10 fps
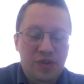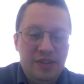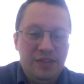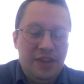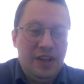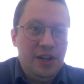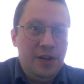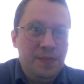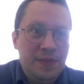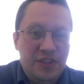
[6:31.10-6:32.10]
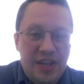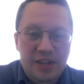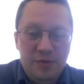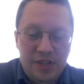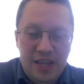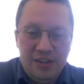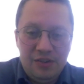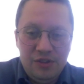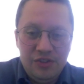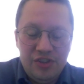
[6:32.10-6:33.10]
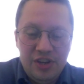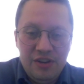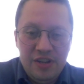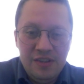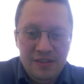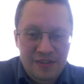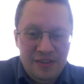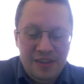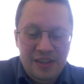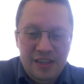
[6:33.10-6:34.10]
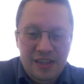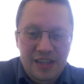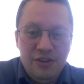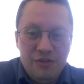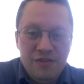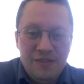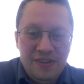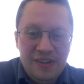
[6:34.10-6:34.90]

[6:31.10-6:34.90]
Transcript: with Society of Mechanical Engineering here,